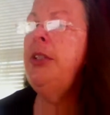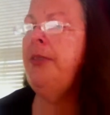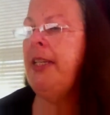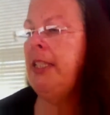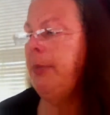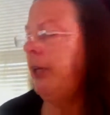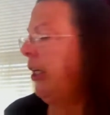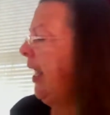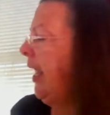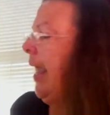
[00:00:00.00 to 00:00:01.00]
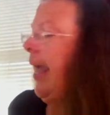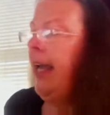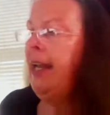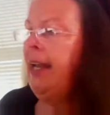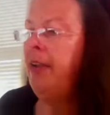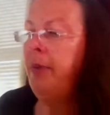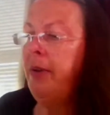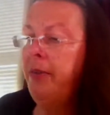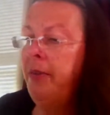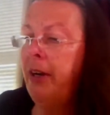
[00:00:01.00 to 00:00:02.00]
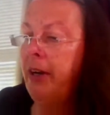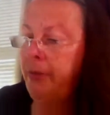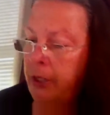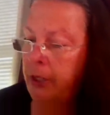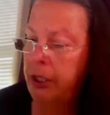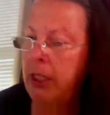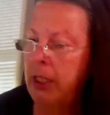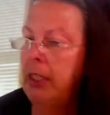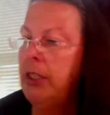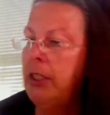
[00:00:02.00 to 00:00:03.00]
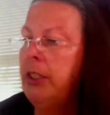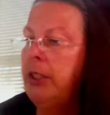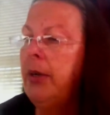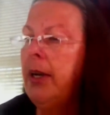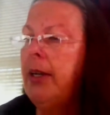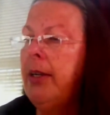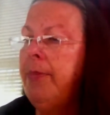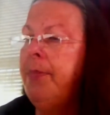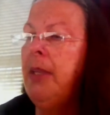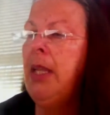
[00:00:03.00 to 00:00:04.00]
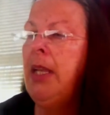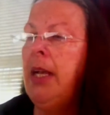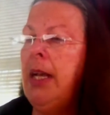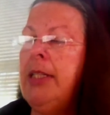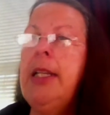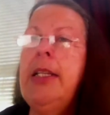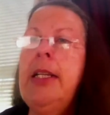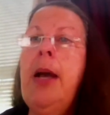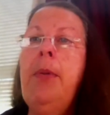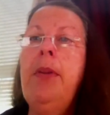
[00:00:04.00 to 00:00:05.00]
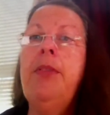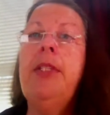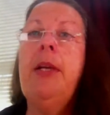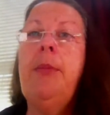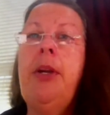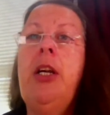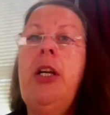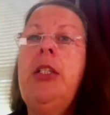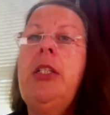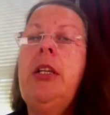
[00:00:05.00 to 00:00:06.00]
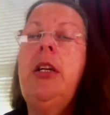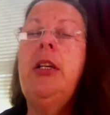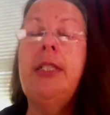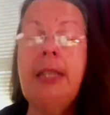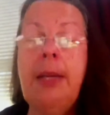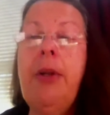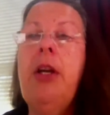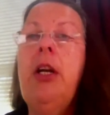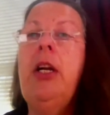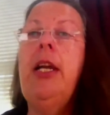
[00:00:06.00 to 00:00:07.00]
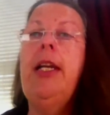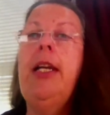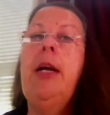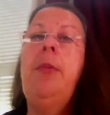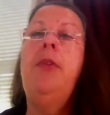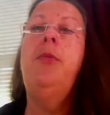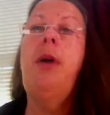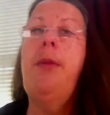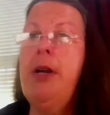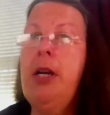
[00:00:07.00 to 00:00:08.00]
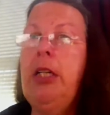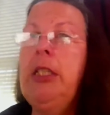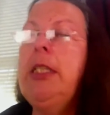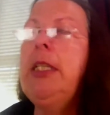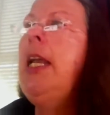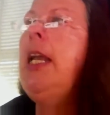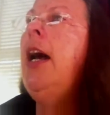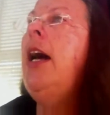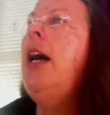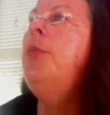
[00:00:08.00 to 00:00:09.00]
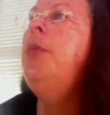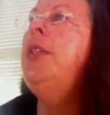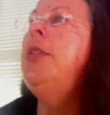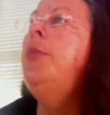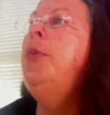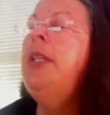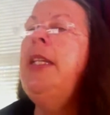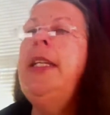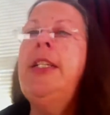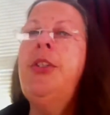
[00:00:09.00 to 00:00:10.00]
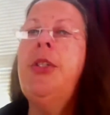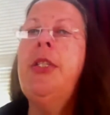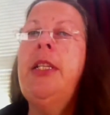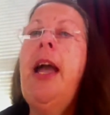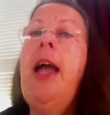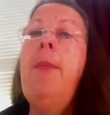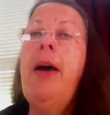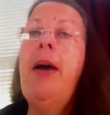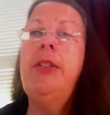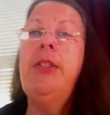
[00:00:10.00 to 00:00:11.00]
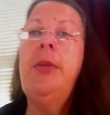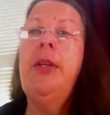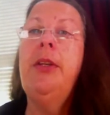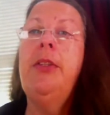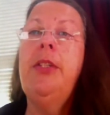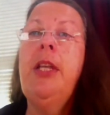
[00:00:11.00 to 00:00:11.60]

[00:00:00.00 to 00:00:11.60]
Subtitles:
Facebook, and I've been very fortunate to attend a couple of seminars, or a seminar and a couple of webinars with some really interesting high-powered speakers.